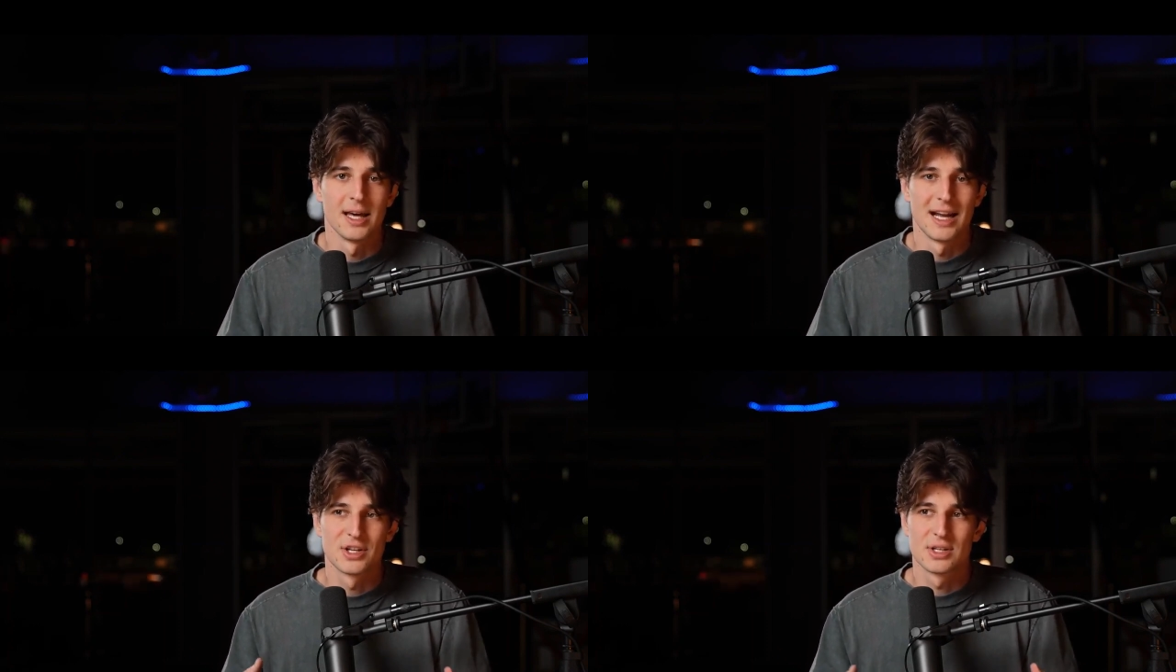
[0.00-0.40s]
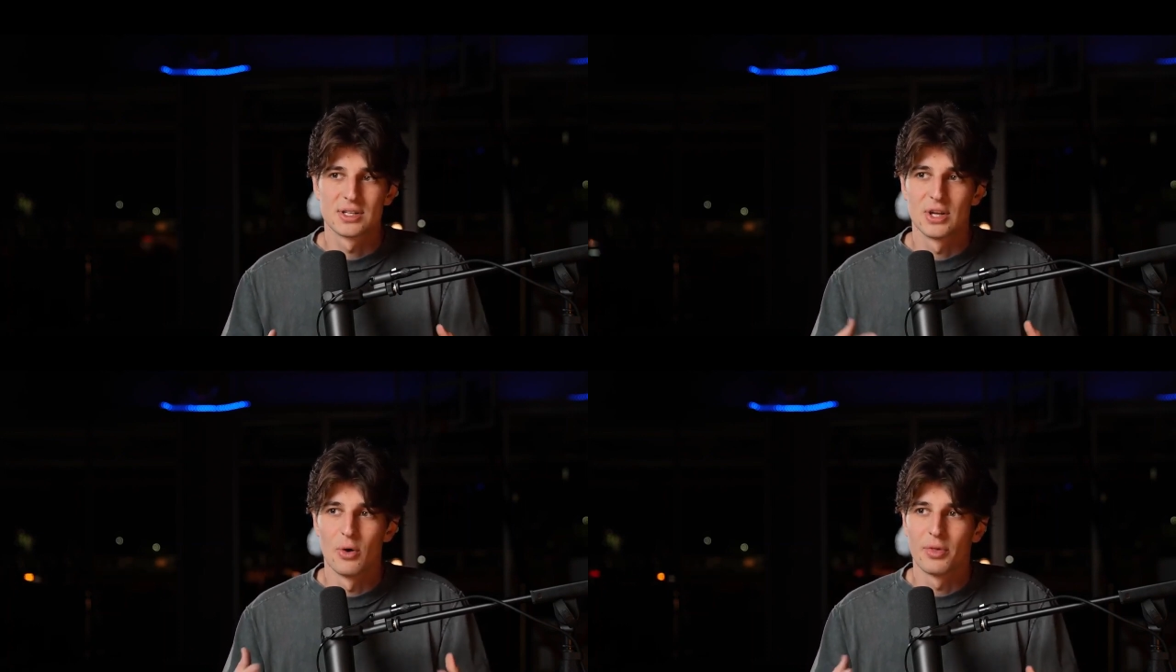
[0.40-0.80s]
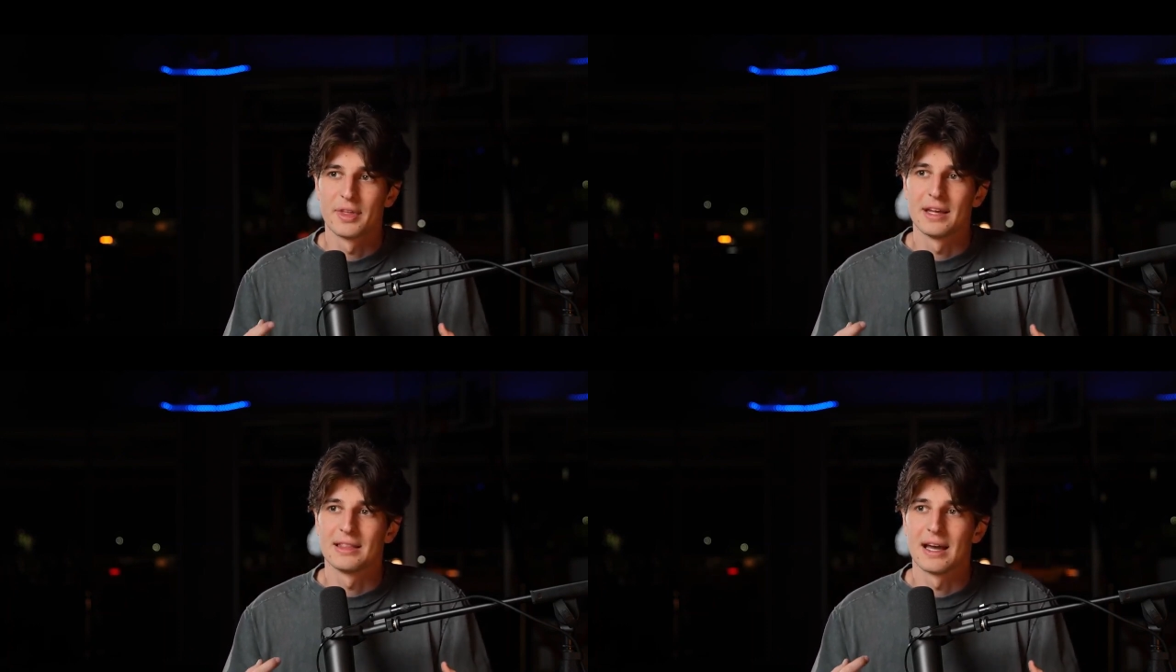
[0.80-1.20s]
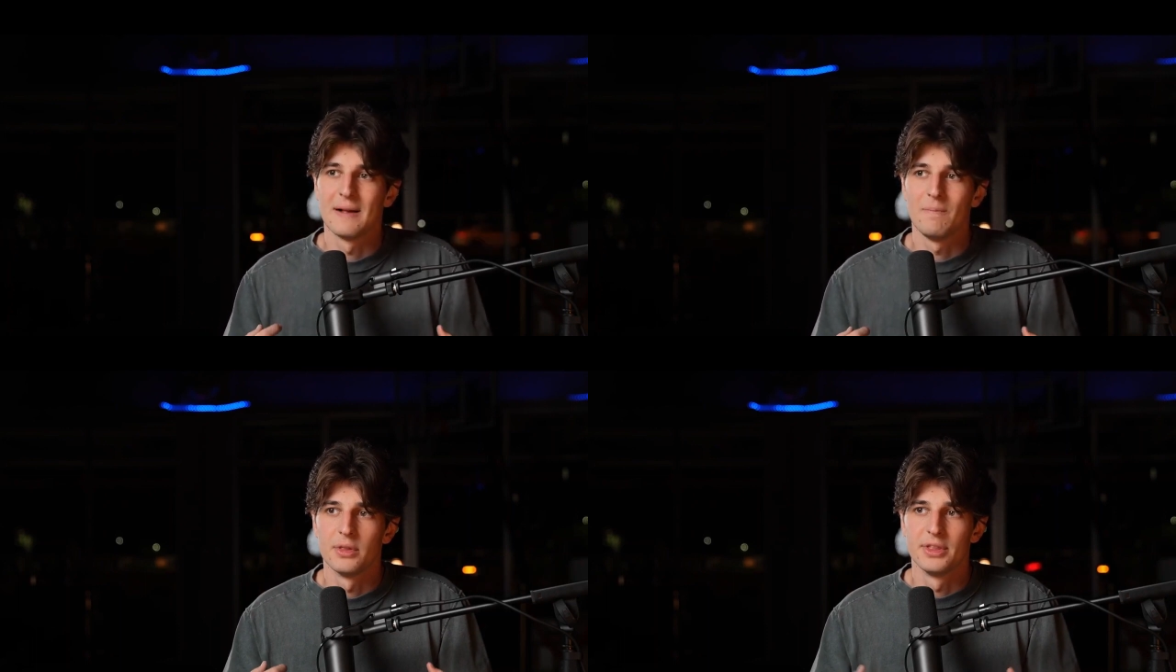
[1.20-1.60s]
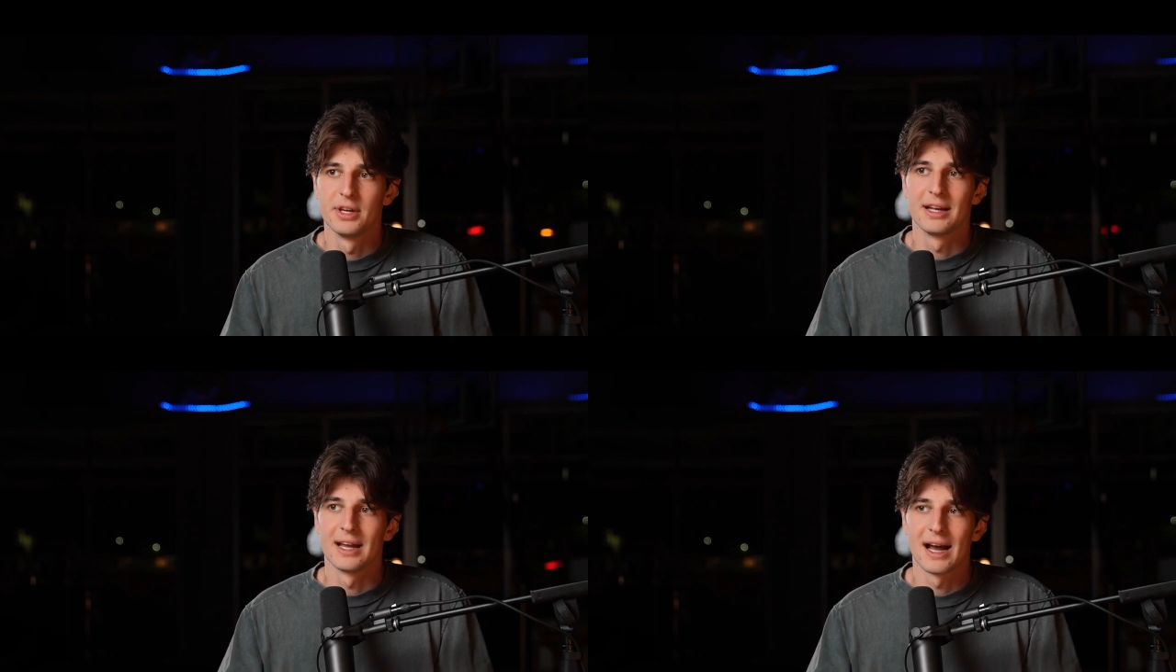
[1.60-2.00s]
And I just don't think that
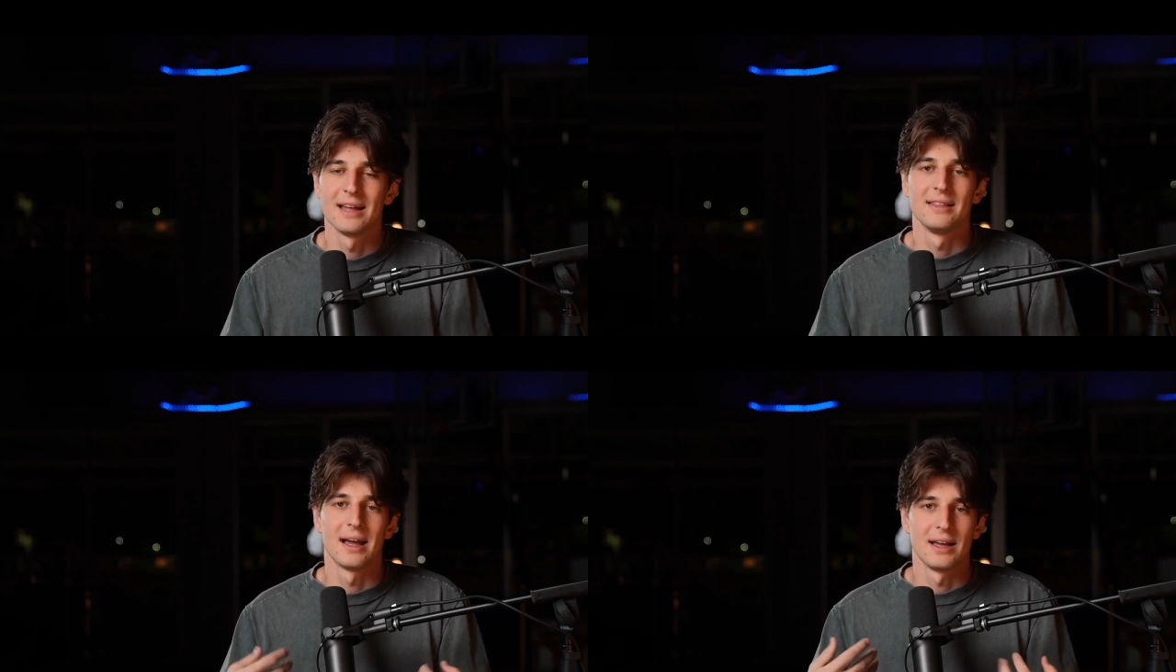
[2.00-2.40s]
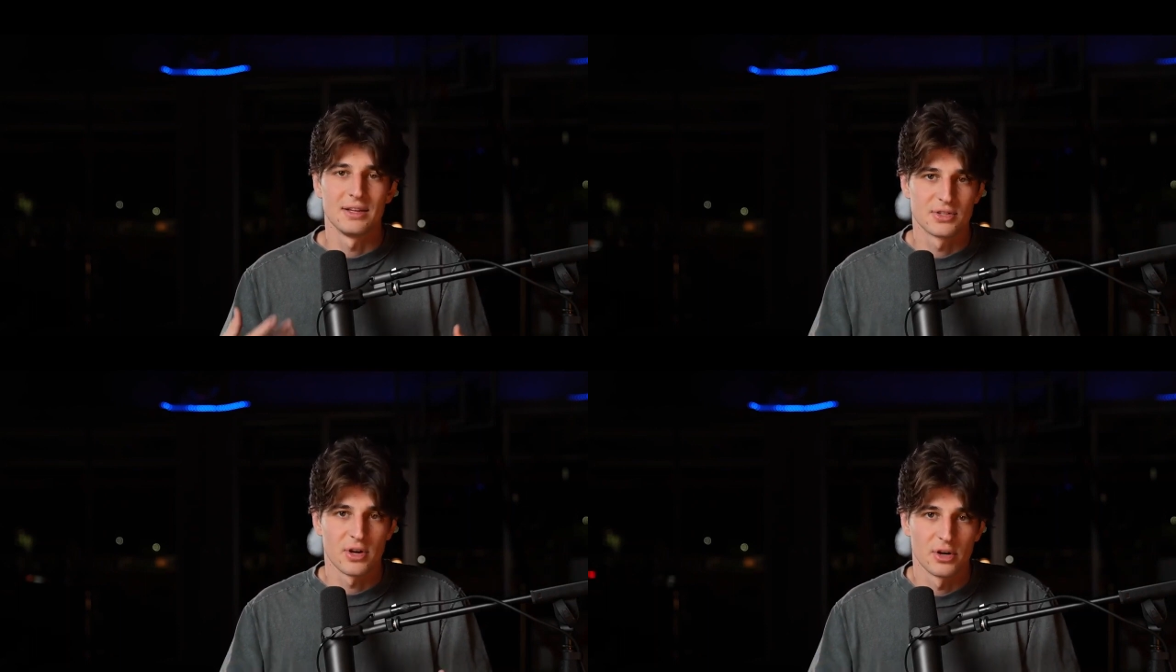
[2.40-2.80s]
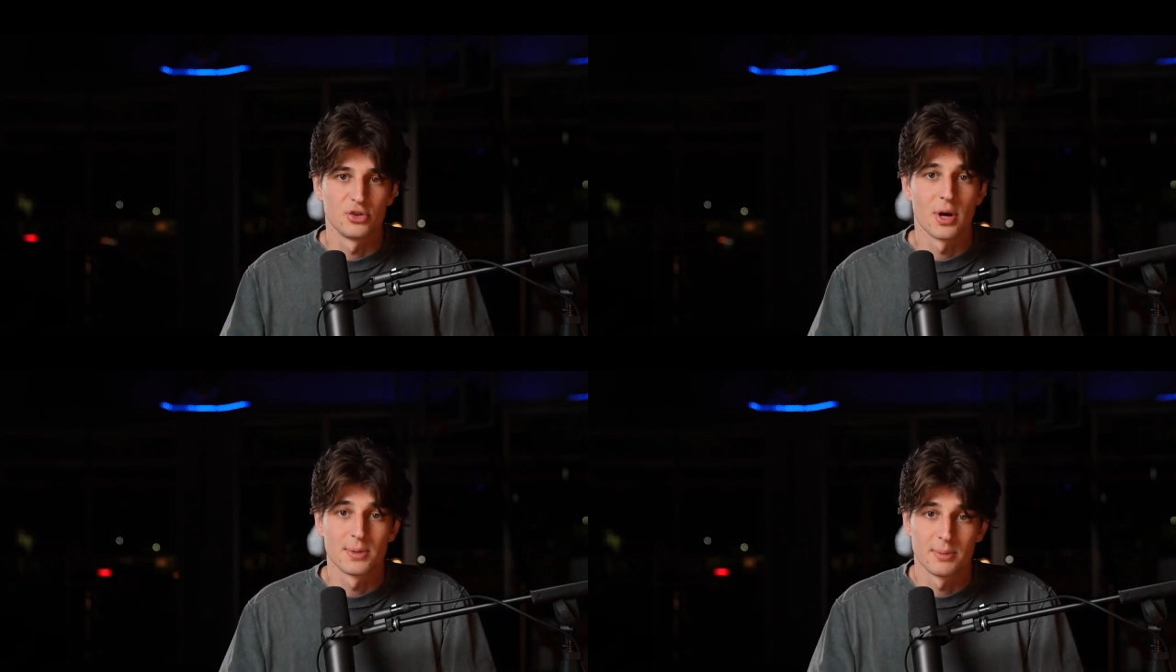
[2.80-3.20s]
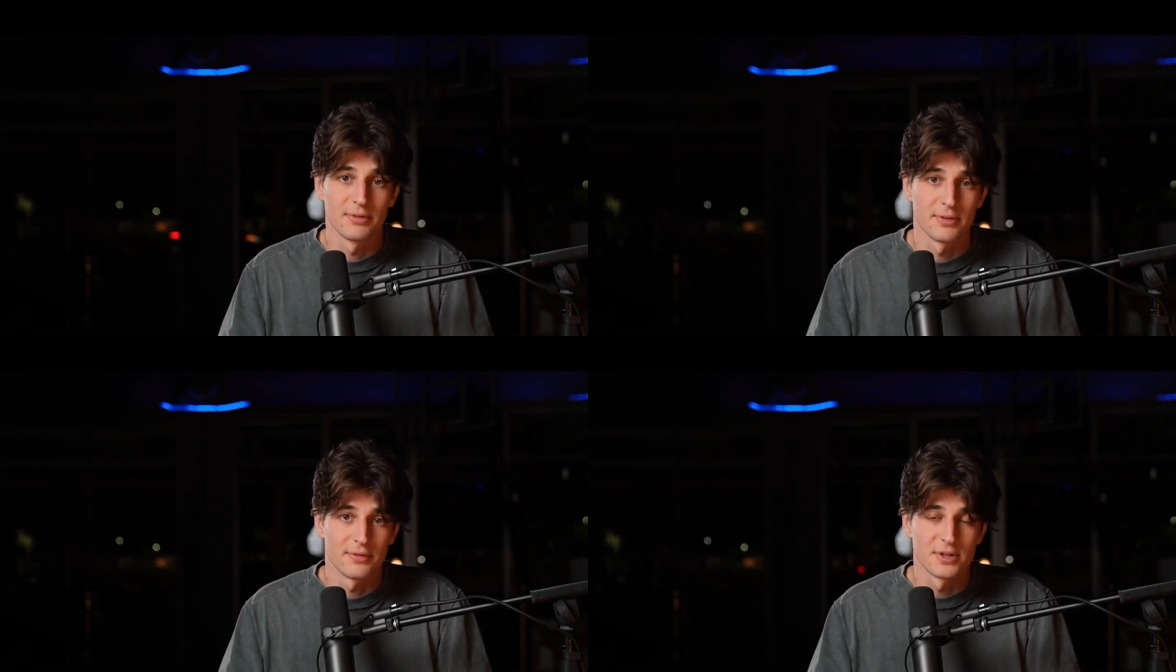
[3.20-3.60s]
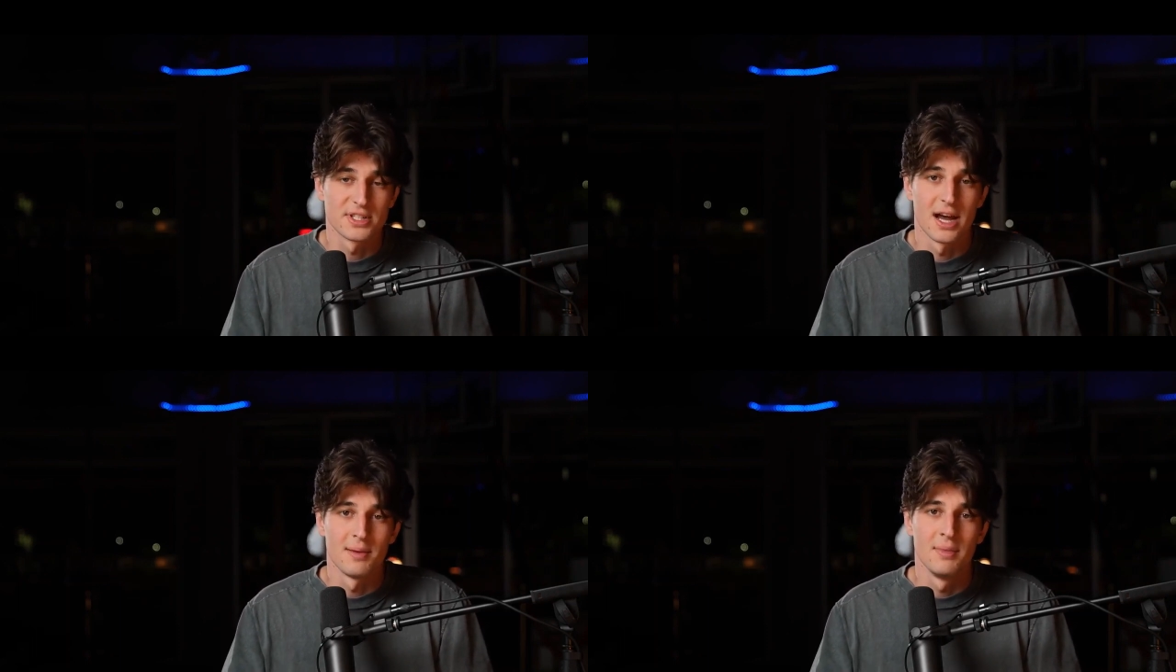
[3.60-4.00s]
the guy that is starting dropshipping for the
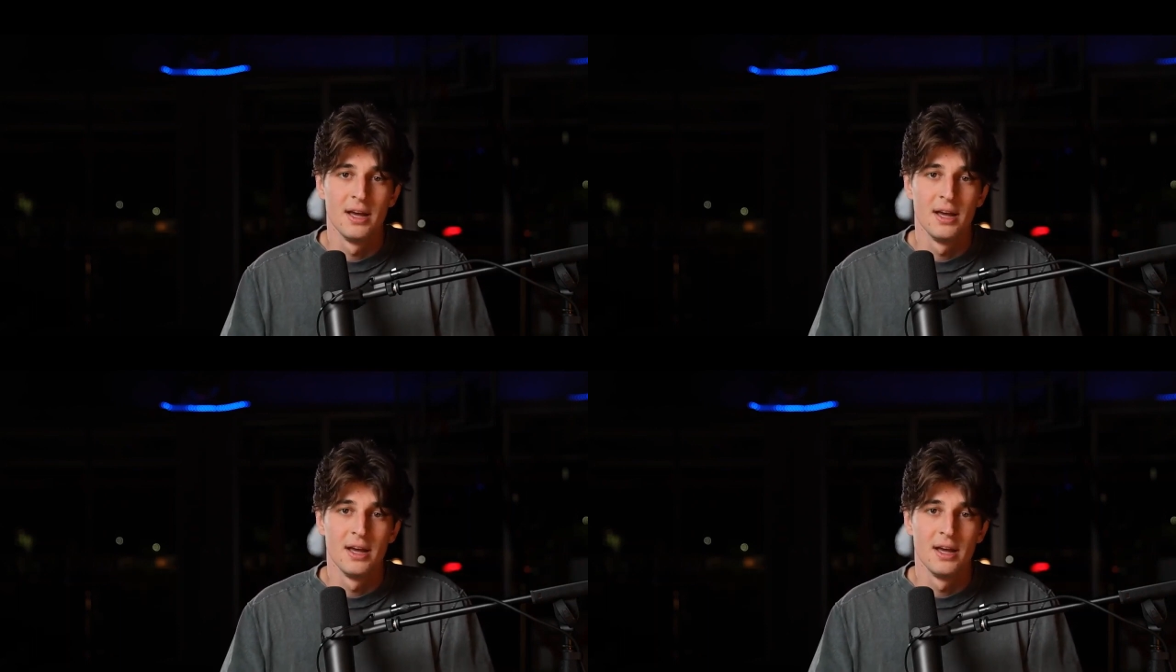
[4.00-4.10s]
first time